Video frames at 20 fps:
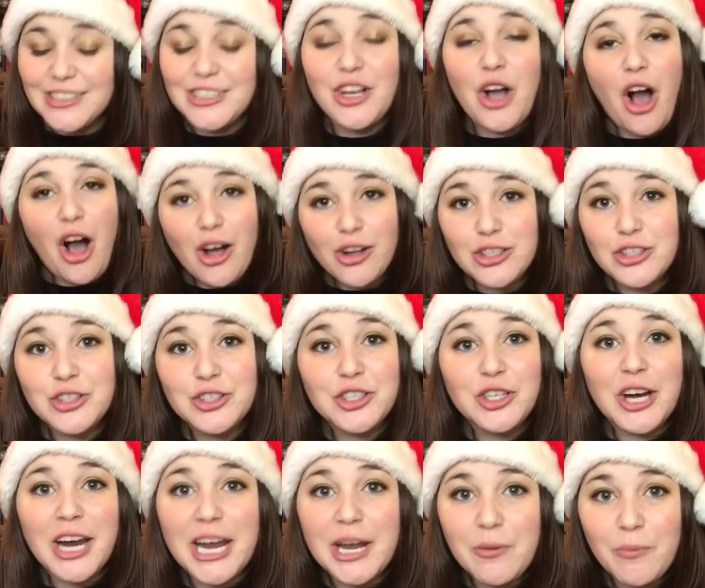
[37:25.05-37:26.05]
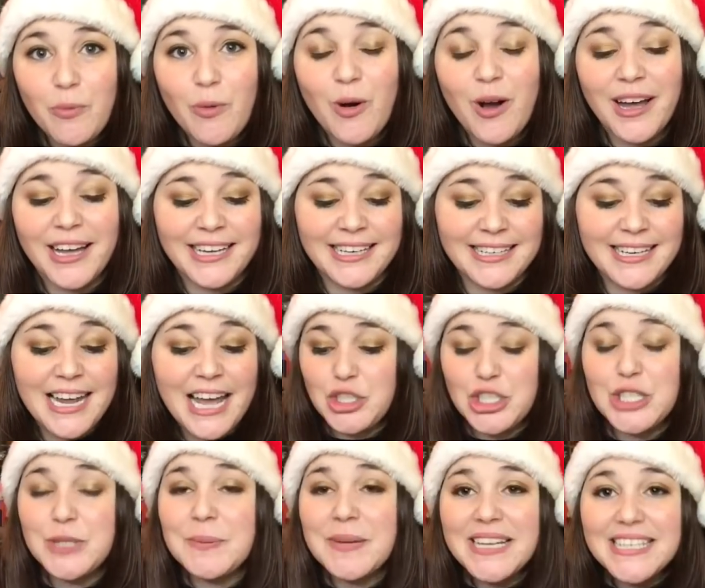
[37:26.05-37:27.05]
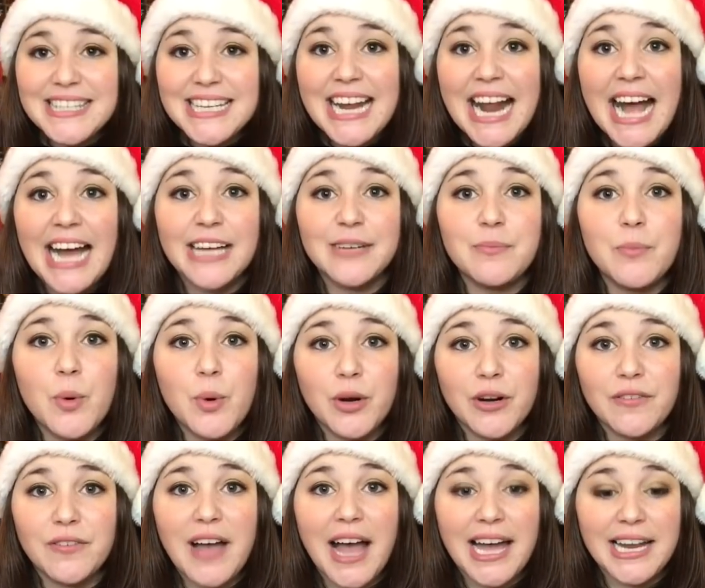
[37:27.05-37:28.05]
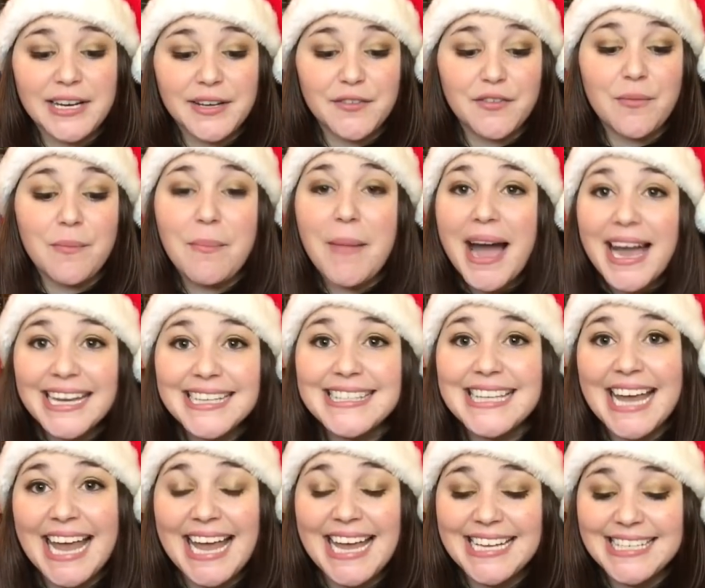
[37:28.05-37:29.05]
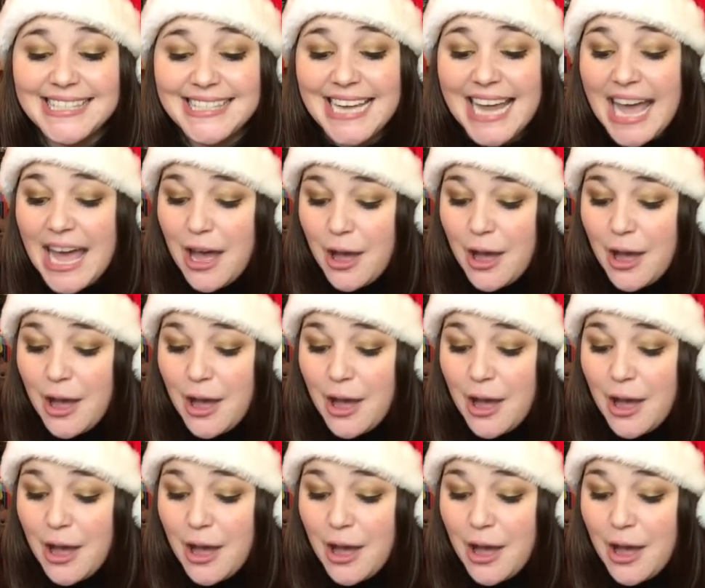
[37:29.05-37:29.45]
Cauldron Crate won just because it had more of kind of my taste,